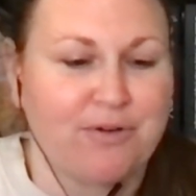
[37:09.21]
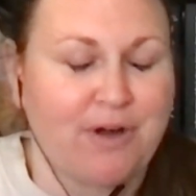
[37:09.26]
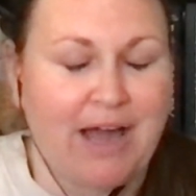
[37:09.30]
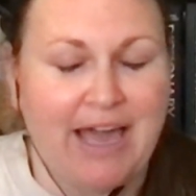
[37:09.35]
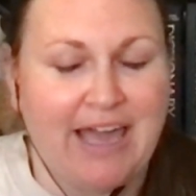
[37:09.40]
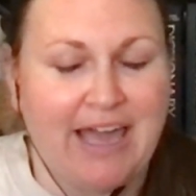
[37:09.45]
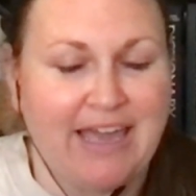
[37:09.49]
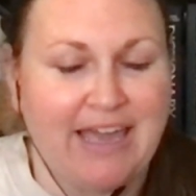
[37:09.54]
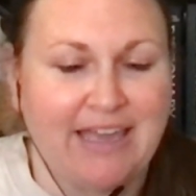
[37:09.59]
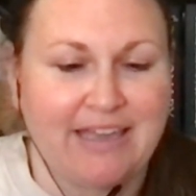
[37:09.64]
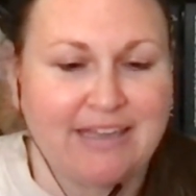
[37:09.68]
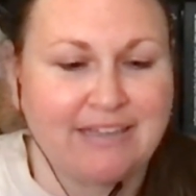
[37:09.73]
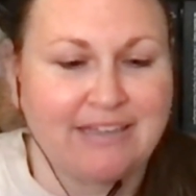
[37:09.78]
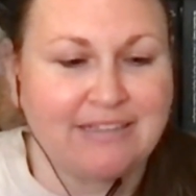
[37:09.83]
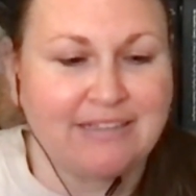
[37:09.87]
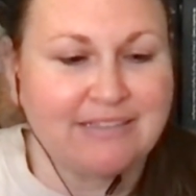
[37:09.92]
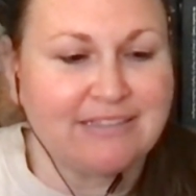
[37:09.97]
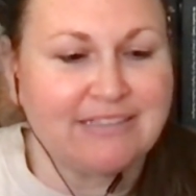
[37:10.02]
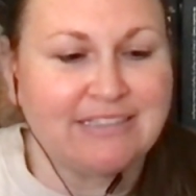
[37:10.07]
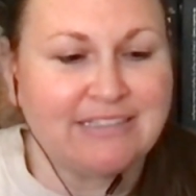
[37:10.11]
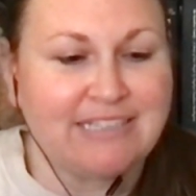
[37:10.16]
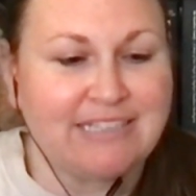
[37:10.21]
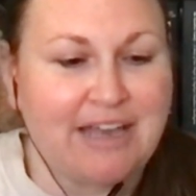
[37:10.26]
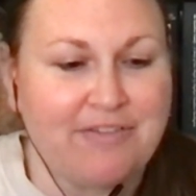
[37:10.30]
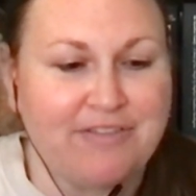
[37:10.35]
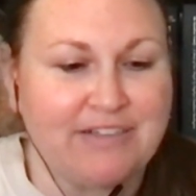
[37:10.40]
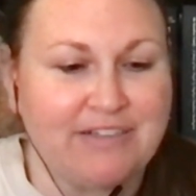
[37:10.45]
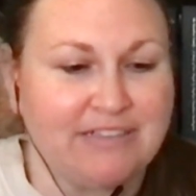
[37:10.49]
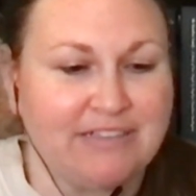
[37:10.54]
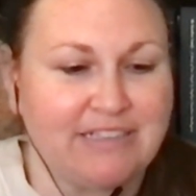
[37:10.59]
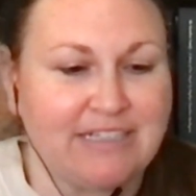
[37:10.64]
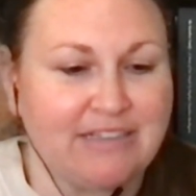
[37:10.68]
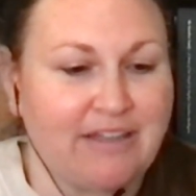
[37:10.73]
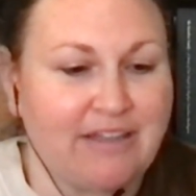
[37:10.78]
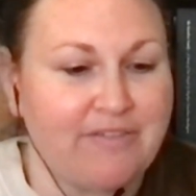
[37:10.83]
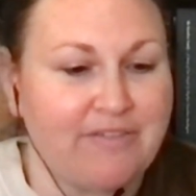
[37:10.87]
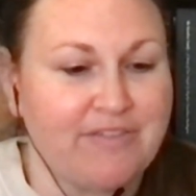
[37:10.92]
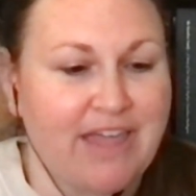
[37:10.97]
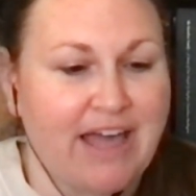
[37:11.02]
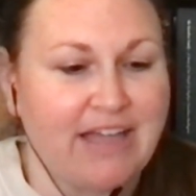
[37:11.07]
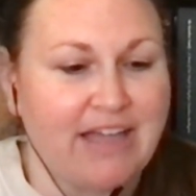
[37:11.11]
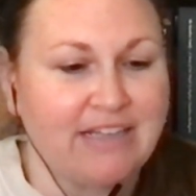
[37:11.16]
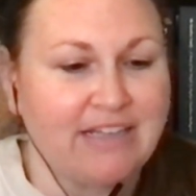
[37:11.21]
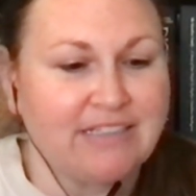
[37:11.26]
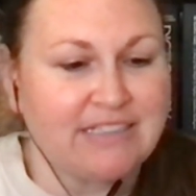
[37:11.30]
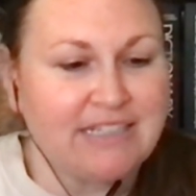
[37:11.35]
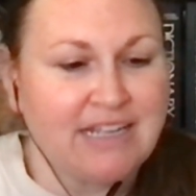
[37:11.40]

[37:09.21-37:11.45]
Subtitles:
I definitely love that.